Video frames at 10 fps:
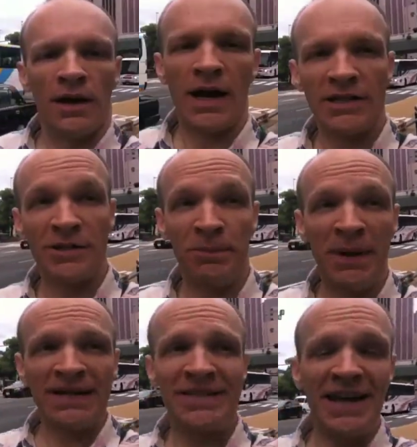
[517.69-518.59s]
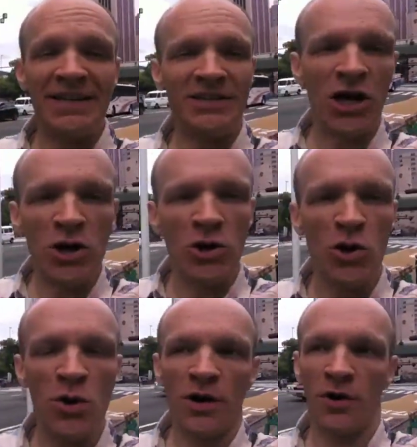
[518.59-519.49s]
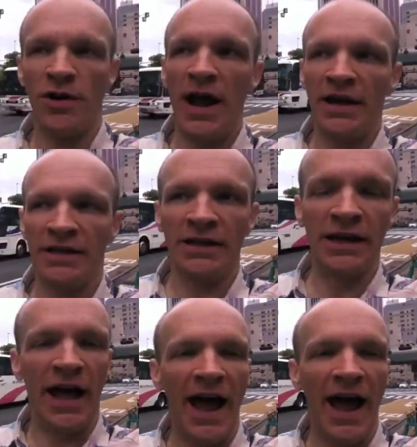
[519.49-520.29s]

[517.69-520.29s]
kind of splits in 2, creating a little